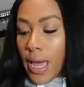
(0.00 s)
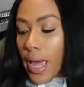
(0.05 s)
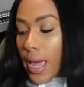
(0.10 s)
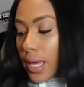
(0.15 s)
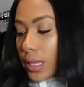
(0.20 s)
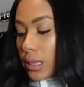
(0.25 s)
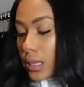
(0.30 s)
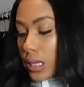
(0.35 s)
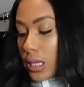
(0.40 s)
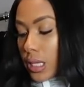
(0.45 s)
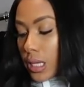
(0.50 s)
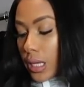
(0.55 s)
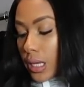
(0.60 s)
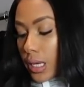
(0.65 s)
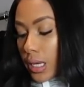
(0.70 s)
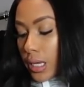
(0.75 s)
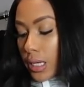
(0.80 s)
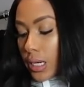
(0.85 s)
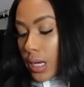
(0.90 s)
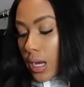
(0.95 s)
And
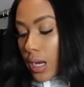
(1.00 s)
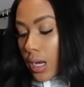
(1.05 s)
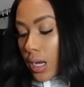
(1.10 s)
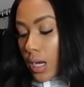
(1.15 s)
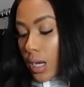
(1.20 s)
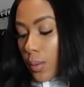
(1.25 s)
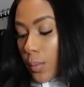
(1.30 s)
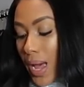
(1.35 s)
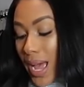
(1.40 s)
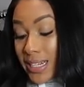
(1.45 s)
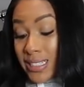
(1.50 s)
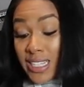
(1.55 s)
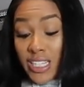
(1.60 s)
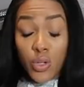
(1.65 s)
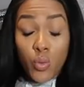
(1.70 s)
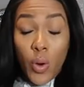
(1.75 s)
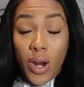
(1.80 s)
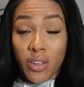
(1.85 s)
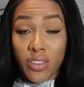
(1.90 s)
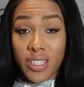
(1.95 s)
then I
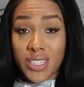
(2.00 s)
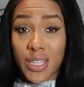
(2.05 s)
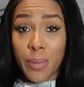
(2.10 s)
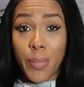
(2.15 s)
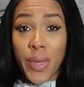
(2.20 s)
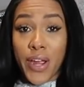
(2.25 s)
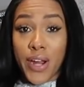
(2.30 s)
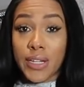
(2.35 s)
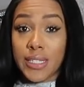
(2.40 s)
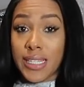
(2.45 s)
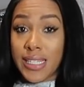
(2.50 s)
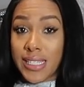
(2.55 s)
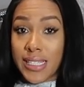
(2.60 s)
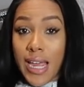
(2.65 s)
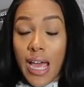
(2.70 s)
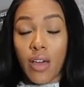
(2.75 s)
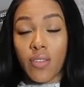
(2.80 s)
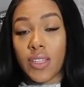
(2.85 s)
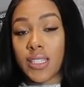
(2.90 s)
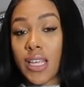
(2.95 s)
did wear this in Paris and
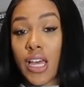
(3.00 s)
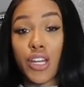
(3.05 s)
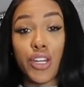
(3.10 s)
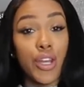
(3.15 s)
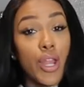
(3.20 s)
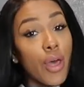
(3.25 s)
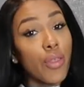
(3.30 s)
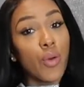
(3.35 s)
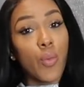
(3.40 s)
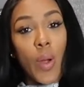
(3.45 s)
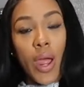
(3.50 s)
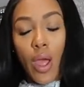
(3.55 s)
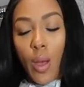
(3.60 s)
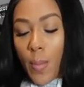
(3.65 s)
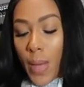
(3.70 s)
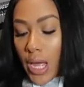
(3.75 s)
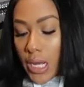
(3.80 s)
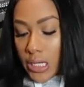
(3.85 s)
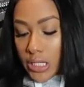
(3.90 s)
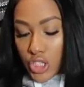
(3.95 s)
style this another way on
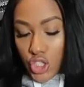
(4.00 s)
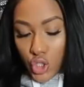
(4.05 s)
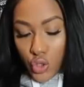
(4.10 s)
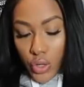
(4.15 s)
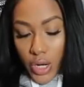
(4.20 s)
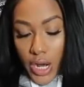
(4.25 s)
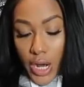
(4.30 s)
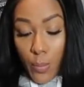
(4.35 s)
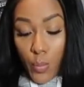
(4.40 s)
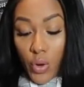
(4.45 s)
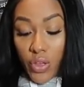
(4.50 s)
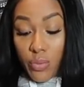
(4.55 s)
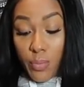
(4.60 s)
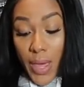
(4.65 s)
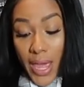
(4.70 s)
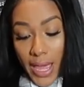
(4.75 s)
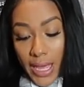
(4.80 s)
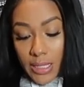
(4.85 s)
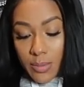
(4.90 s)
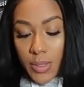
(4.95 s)
my Instagram with
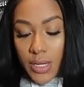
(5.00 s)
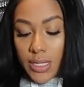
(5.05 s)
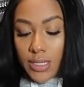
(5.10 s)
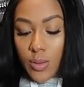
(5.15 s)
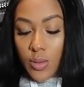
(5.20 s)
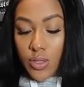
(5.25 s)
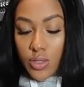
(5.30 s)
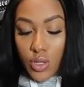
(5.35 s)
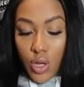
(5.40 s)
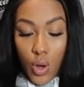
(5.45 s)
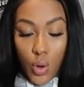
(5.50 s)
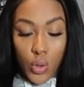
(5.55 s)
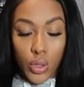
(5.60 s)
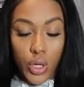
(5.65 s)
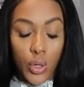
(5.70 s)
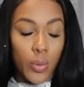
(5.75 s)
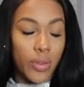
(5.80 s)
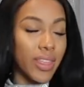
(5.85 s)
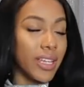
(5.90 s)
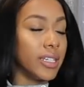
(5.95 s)
pants because it was
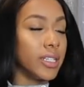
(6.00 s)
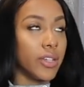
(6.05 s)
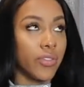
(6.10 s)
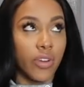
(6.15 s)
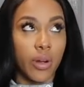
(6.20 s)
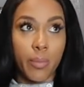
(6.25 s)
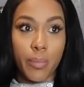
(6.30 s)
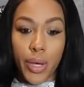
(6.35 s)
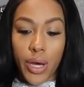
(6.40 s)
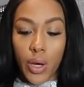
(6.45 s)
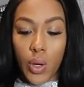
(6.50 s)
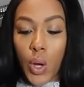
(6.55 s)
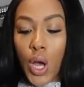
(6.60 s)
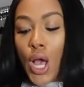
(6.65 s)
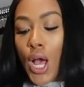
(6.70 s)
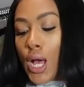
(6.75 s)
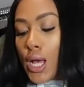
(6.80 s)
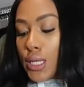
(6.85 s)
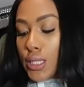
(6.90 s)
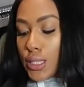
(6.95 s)
colder with a different belt.
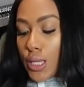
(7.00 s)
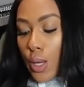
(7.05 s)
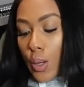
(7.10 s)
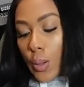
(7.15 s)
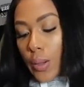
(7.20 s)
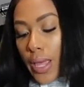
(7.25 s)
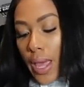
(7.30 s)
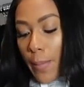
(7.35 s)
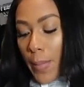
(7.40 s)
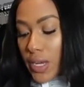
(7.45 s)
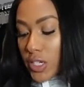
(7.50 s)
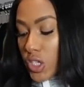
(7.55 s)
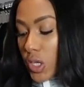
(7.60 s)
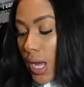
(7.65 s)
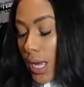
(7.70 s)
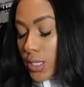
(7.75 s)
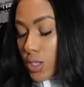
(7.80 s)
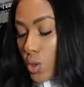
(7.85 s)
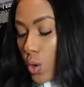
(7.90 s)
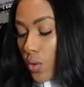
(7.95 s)
So, yeah, make sure
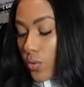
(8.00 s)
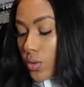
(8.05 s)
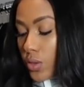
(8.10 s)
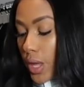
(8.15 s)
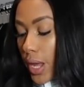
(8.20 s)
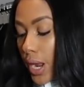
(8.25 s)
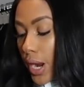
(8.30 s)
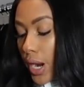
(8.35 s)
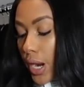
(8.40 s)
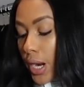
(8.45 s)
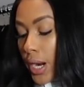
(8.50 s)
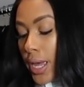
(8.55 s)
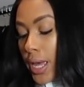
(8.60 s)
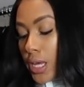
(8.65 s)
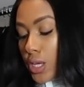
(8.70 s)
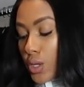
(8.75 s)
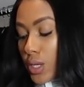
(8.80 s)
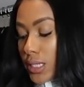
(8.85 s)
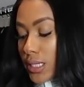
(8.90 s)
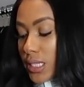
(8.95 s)
you guys go over there.
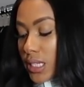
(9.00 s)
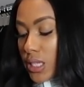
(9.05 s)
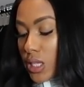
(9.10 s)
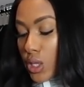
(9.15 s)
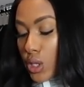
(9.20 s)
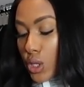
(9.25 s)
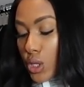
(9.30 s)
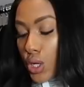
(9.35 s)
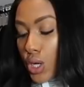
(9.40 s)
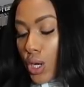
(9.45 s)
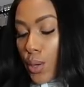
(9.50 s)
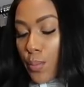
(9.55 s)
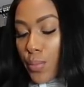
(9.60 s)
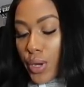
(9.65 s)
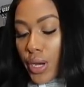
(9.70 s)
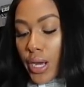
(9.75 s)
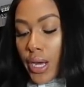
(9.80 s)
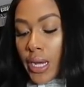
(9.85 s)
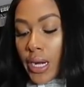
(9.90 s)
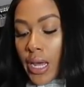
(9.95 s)
You can see the look,
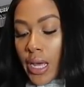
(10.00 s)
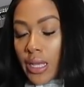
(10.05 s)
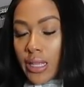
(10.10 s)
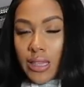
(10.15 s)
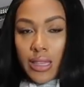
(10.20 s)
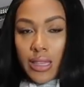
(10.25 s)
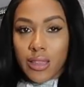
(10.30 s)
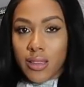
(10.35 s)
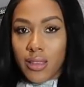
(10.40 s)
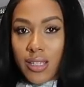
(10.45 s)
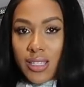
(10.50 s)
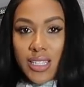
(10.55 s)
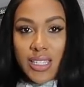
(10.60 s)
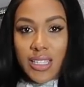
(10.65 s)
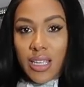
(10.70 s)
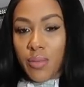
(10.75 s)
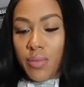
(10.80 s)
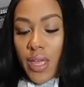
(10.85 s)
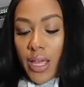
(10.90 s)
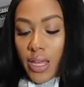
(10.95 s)
but this is
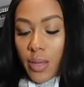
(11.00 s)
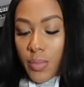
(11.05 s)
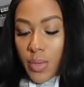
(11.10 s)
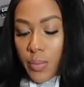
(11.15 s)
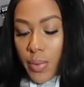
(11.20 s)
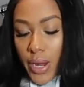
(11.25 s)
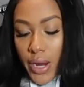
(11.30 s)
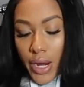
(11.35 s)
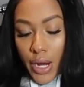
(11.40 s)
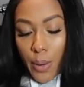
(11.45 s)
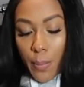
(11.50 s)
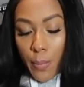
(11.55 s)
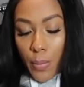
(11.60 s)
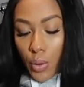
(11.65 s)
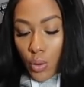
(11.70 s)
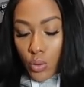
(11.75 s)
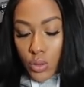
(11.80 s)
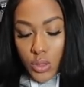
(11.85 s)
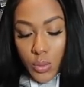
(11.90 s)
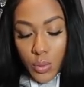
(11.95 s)
something that can be paired
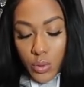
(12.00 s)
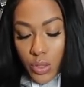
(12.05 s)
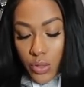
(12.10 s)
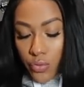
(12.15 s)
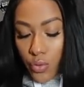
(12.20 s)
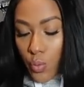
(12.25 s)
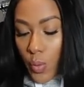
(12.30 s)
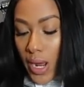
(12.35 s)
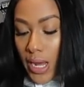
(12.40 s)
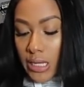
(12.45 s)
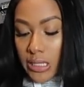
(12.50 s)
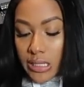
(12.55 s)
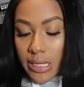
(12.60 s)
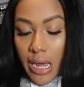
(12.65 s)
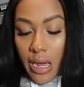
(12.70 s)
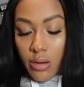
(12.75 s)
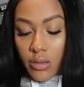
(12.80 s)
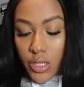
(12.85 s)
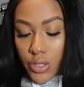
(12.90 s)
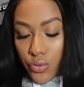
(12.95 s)
multiple different ways,
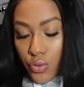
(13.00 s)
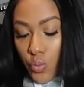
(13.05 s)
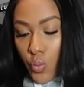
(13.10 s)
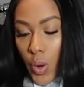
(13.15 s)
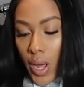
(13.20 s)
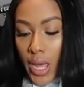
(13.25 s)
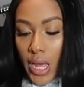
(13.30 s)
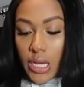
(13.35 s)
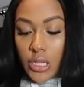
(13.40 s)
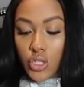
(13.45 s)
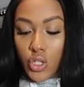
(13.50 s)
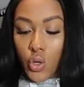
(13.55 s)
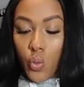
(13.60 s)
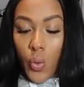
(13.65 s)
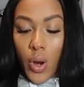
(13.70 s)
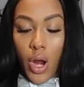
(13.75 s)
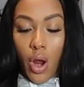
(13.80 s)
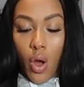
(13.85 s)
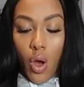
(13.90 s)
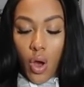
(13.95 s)
styled different ways. You can
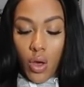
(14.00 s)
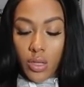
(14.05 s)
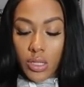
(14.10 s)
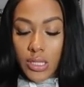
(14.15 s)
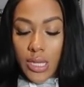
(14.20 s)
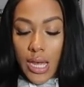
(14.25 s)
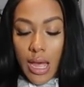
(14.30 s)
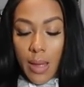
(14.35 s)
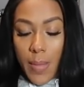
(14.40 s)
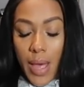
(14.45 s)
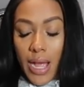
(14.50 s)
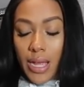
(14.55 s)
wear it all the time.